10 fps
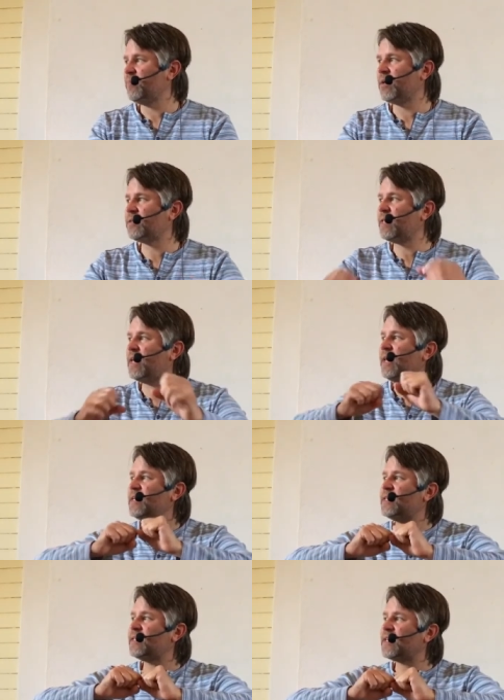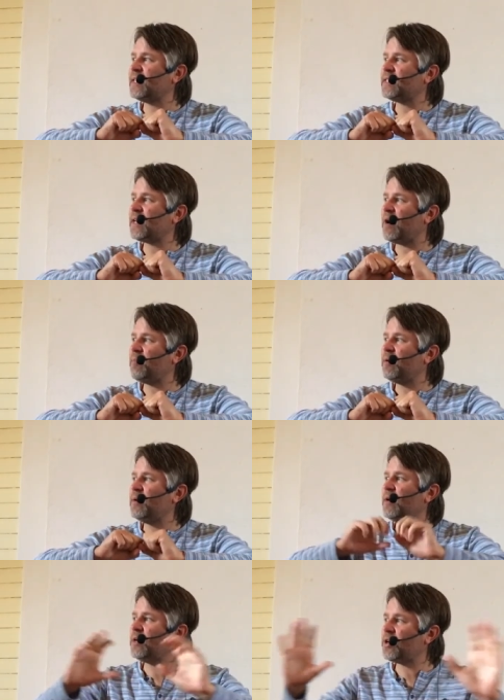because then it sets up
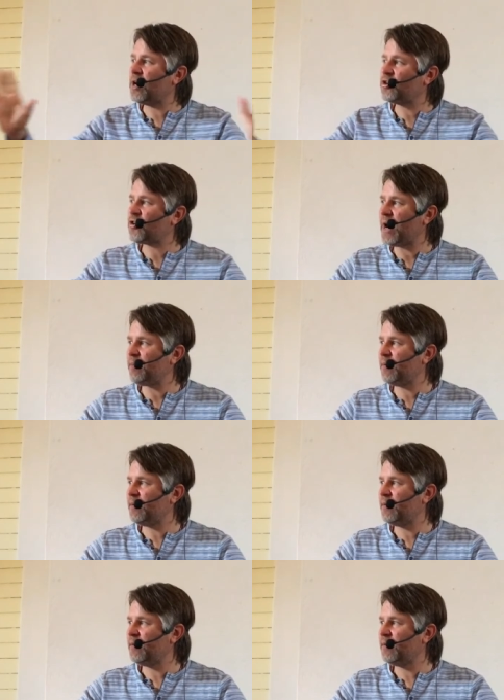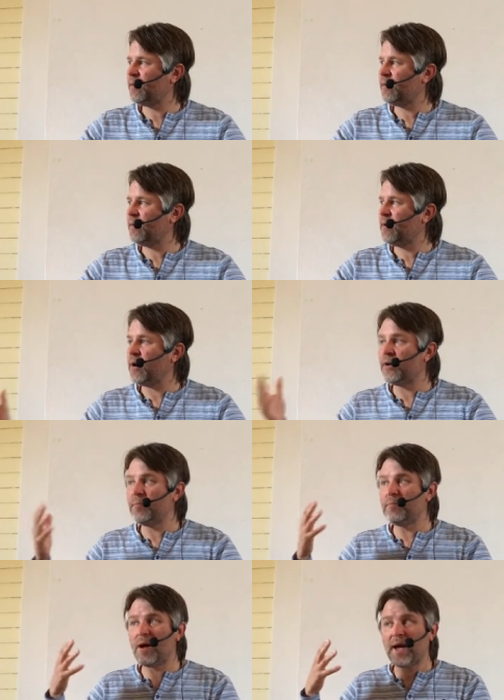a, a trap. Hmm. And
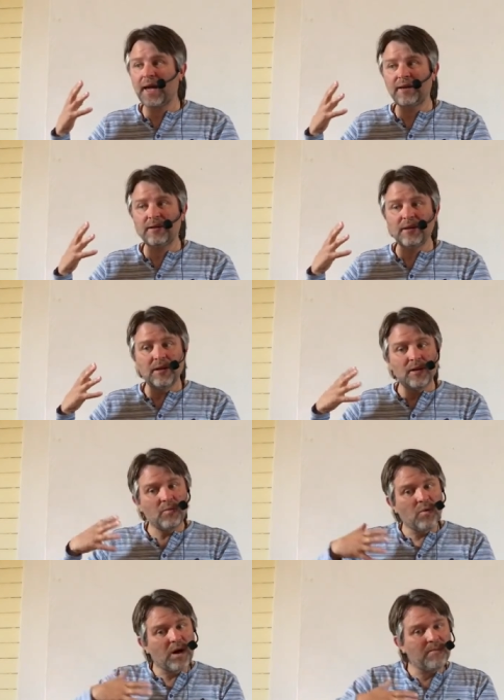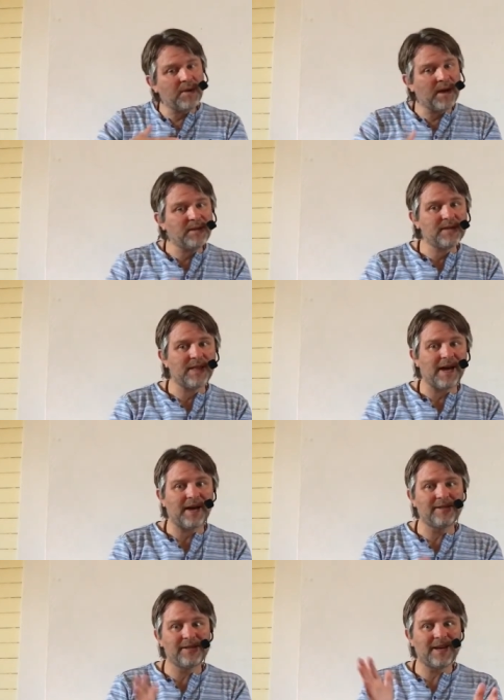the mind will come into
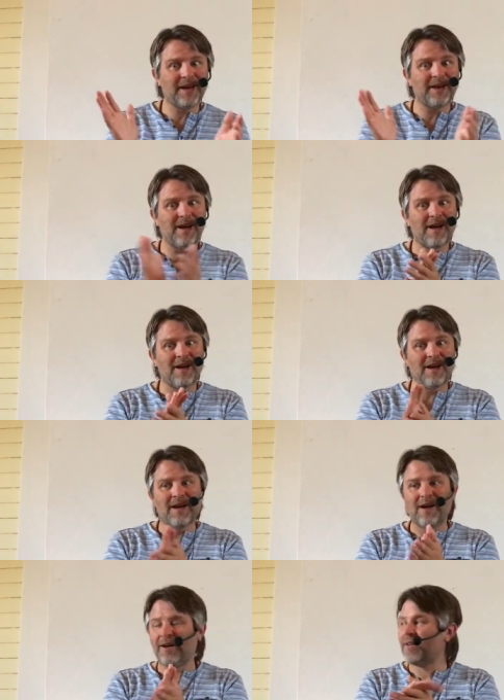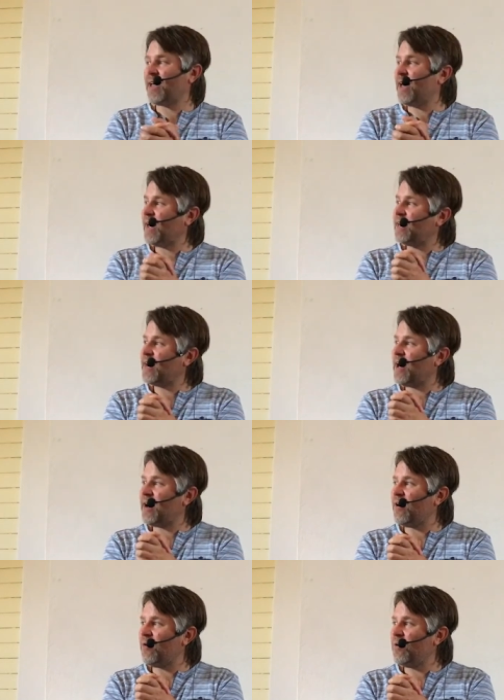that and say, okay,
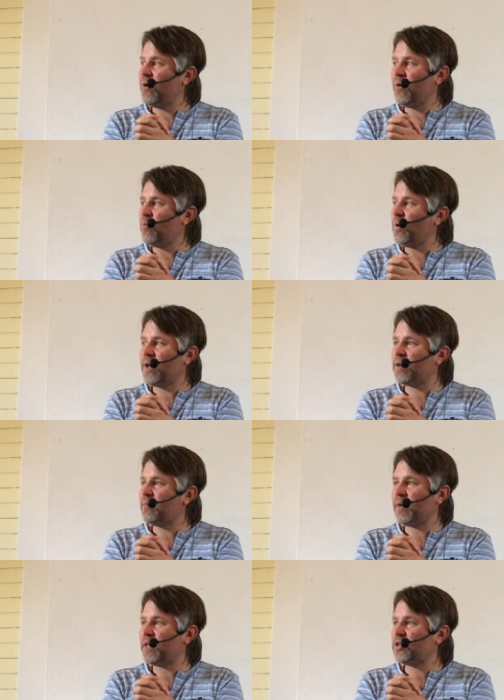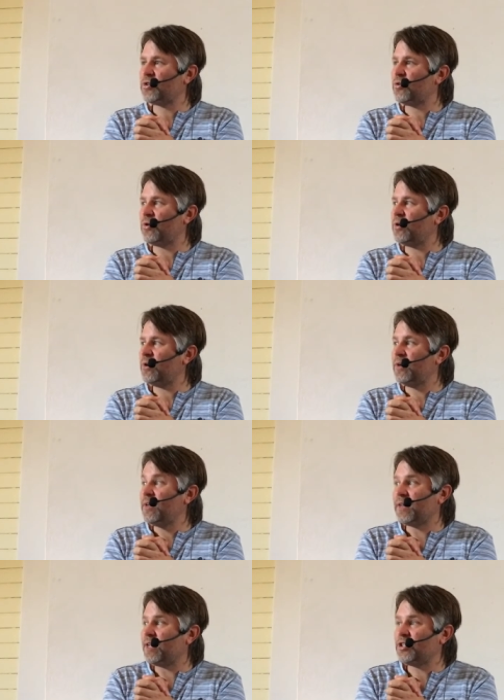now we're going to make sure
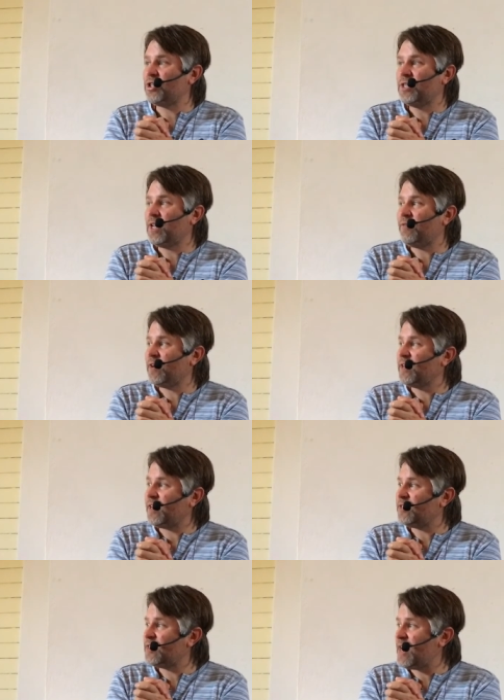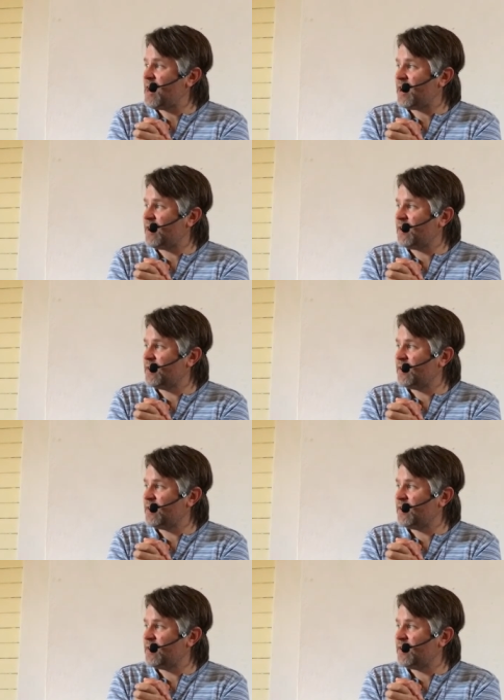that she never gets there.